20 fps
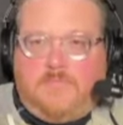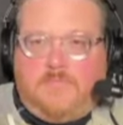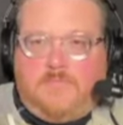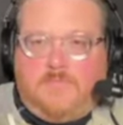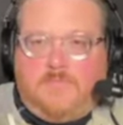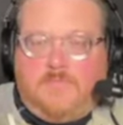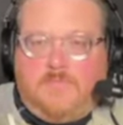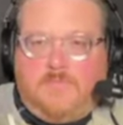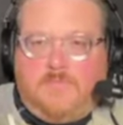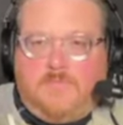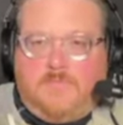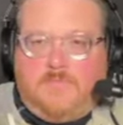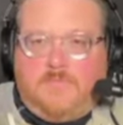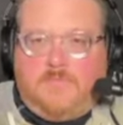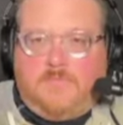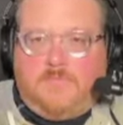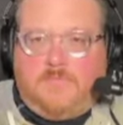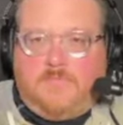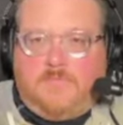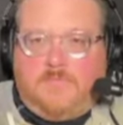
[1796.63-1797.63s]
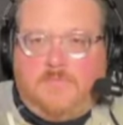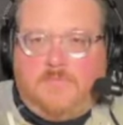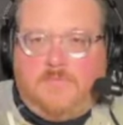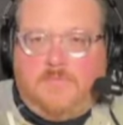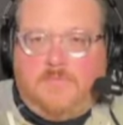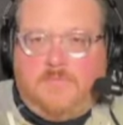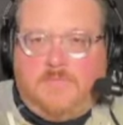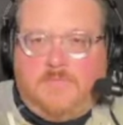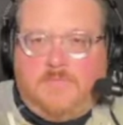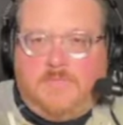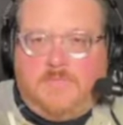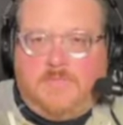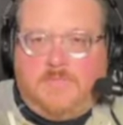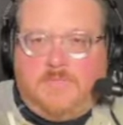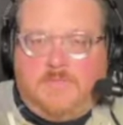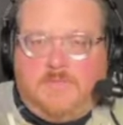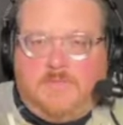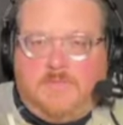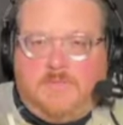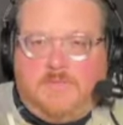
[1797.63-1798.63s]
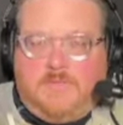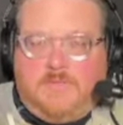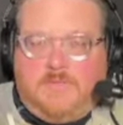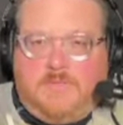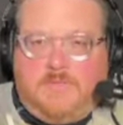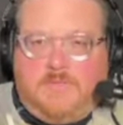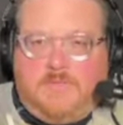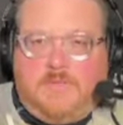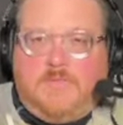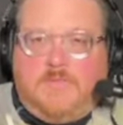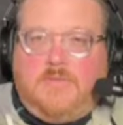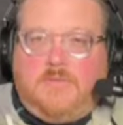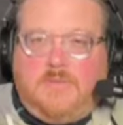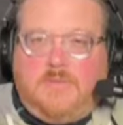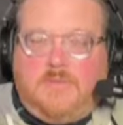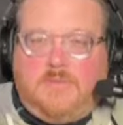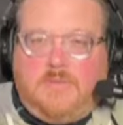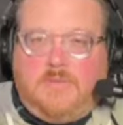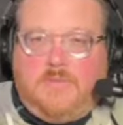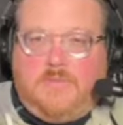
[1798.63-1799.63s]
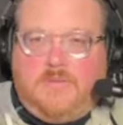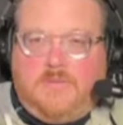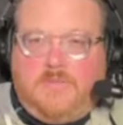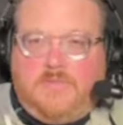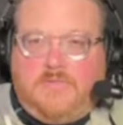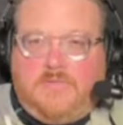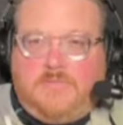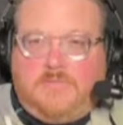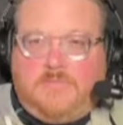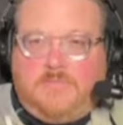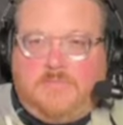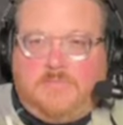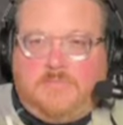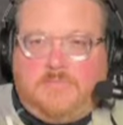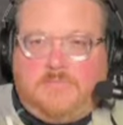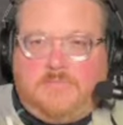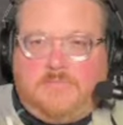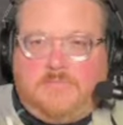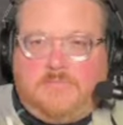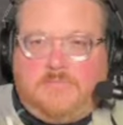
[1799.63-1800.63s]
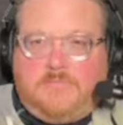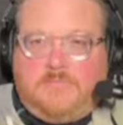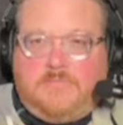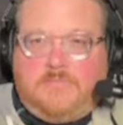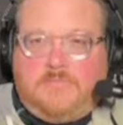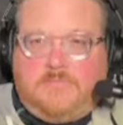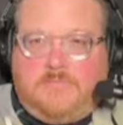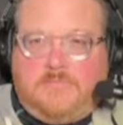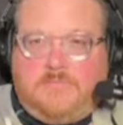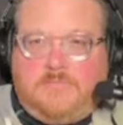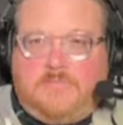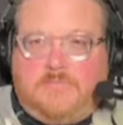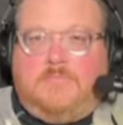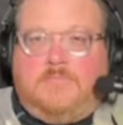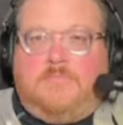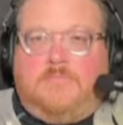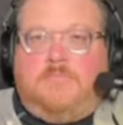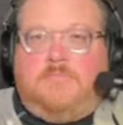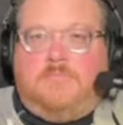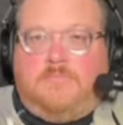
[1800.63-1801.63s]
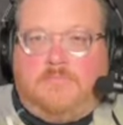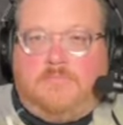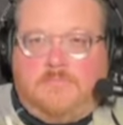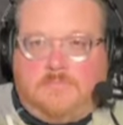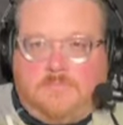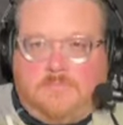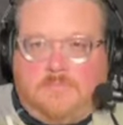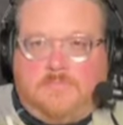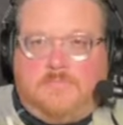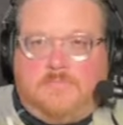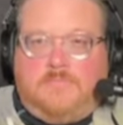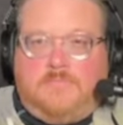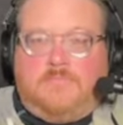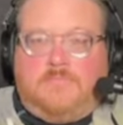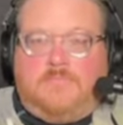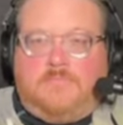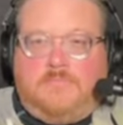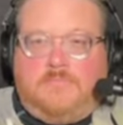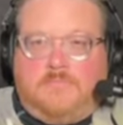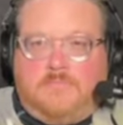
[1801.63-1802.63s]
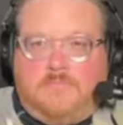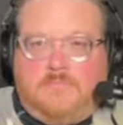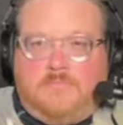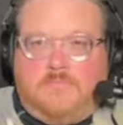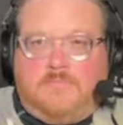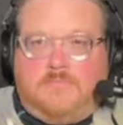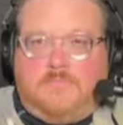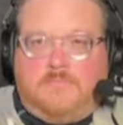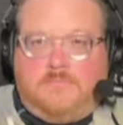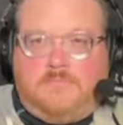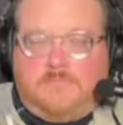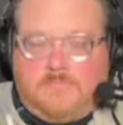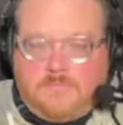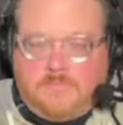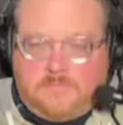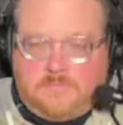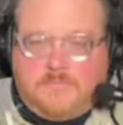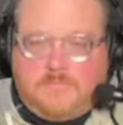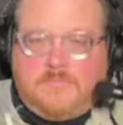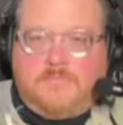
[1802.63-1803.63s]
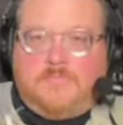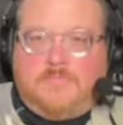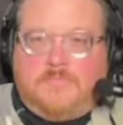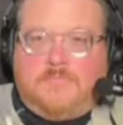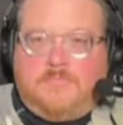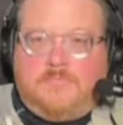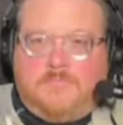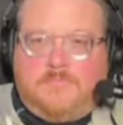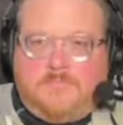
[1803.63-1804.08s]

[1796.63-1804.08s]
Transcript: [no speech]